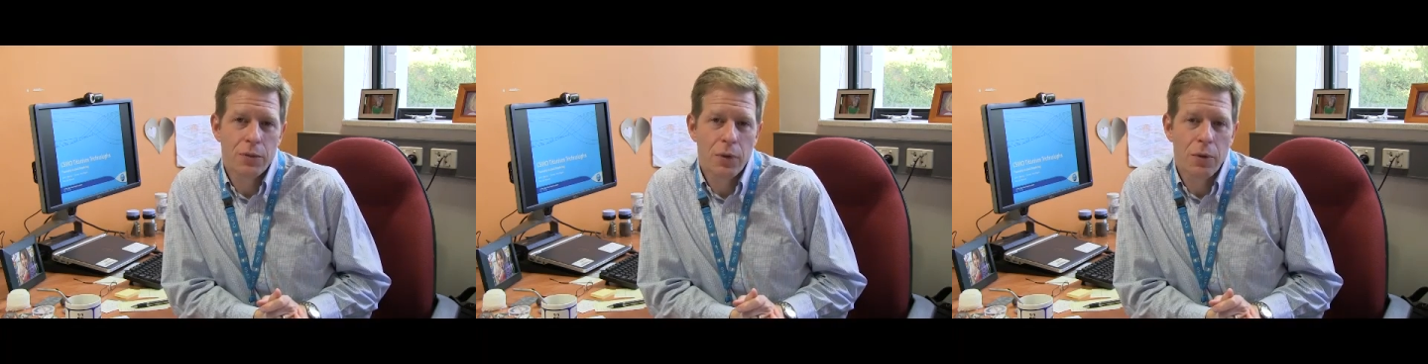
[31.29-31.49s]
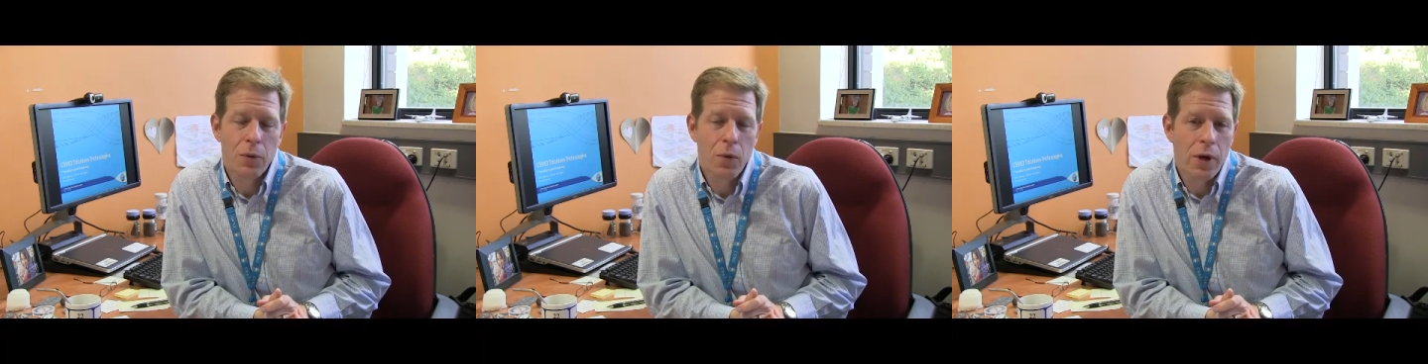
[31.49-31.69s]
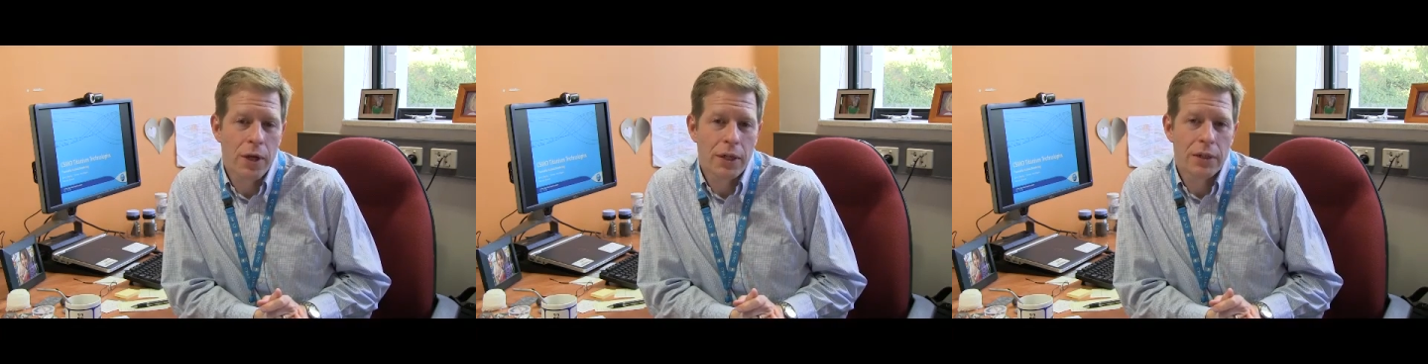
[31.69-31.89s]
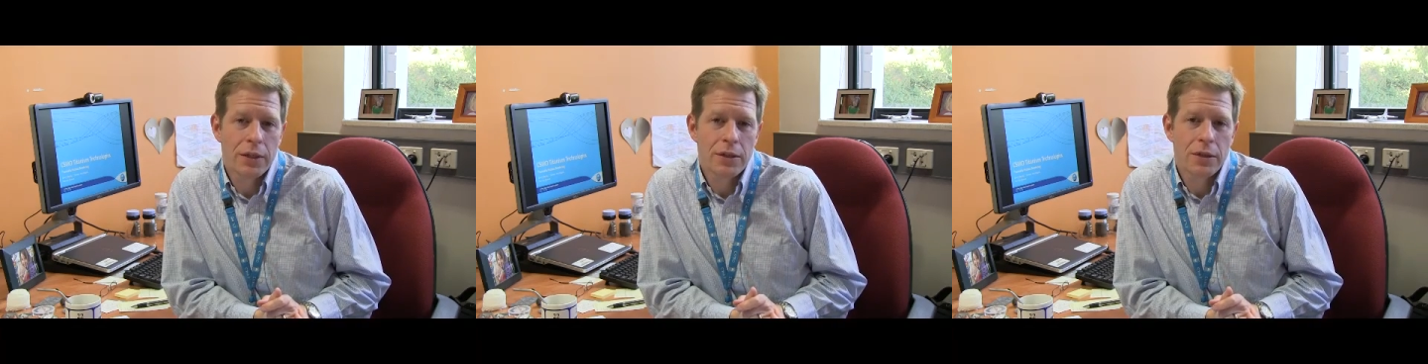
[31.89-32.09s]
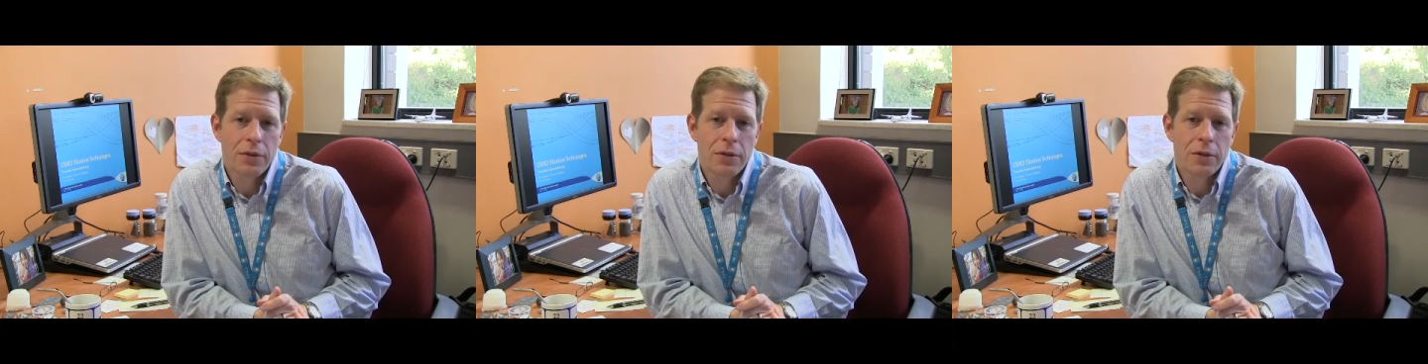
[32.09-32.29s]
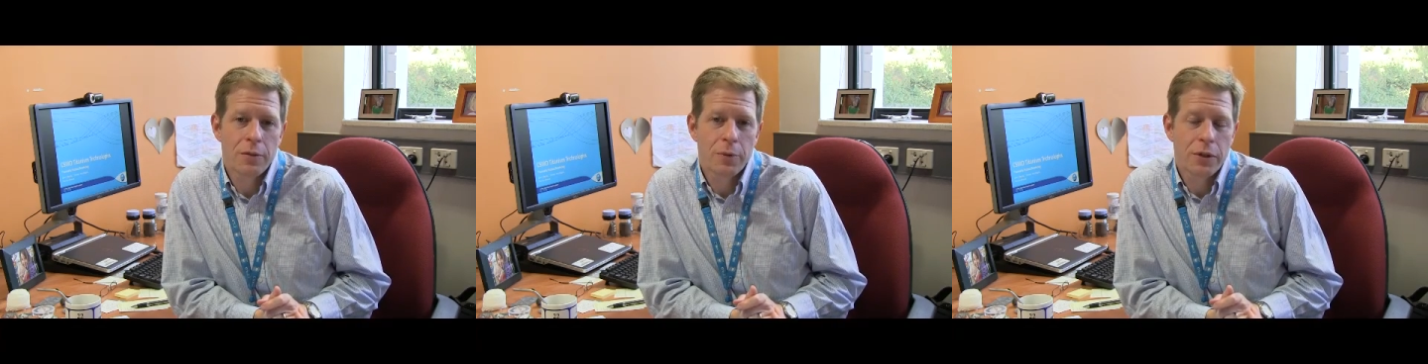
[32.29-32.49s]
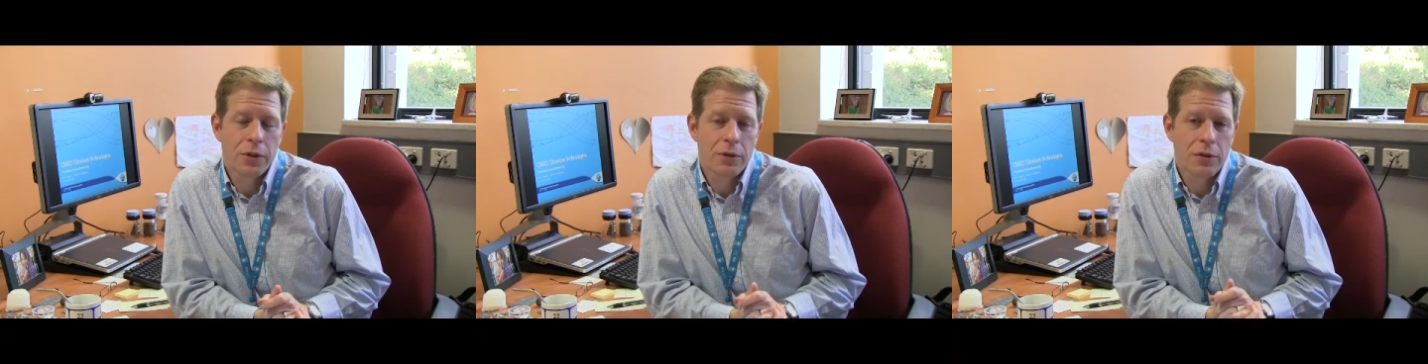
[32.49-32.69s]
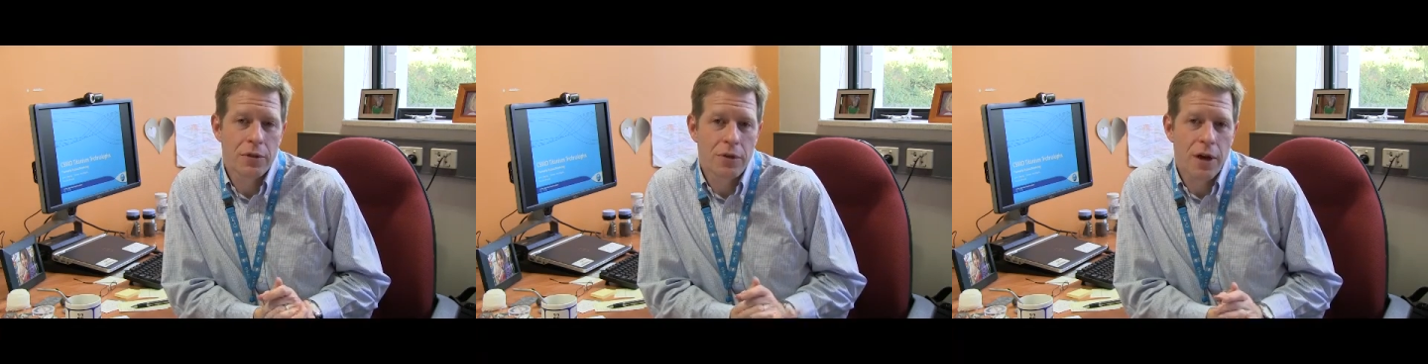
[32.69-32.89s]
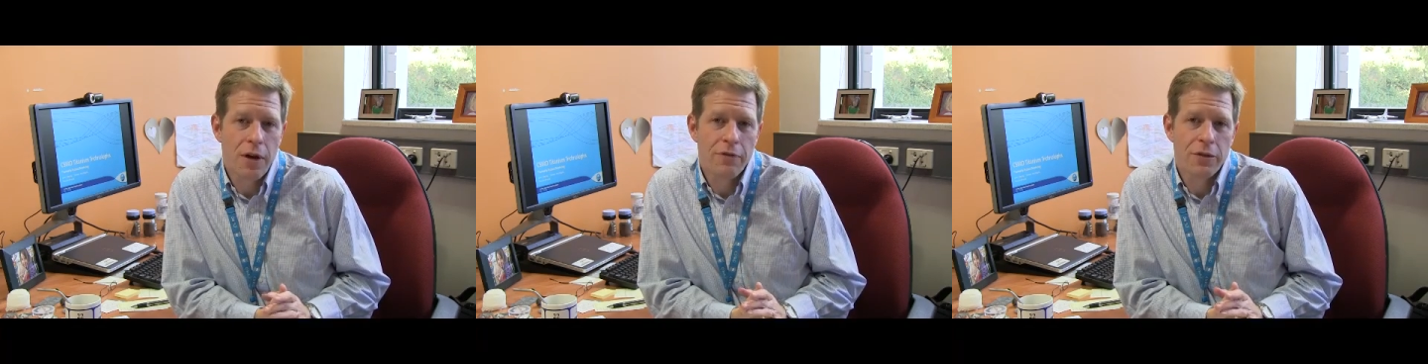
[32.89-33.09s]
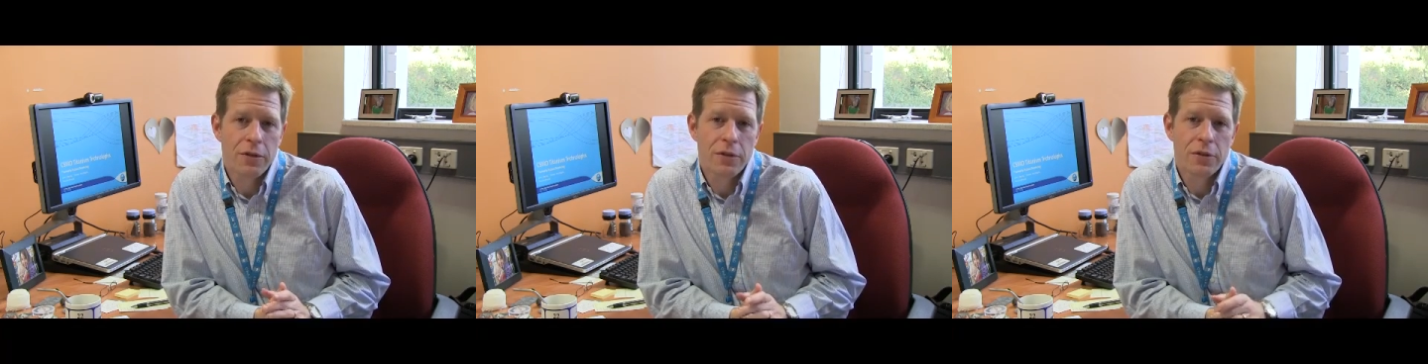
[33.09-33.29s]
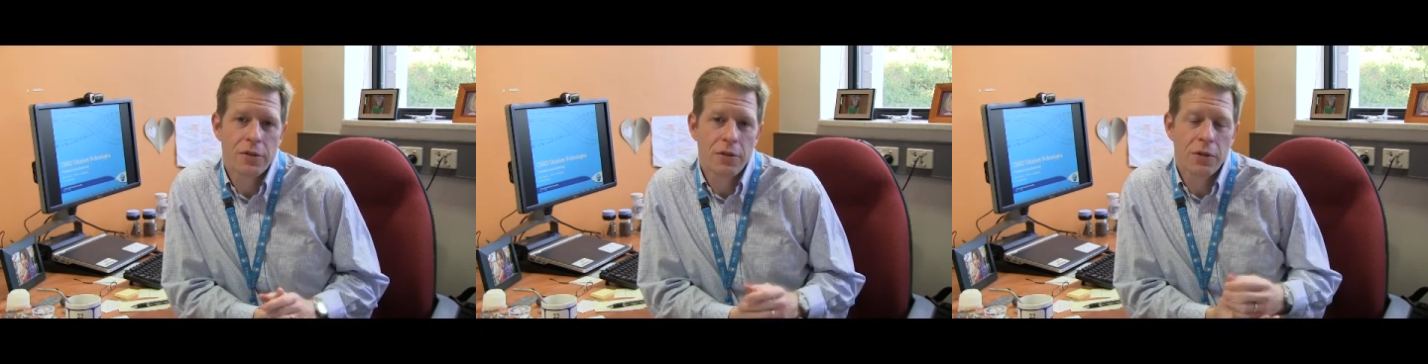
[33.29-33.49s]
where we want it so that the material softens,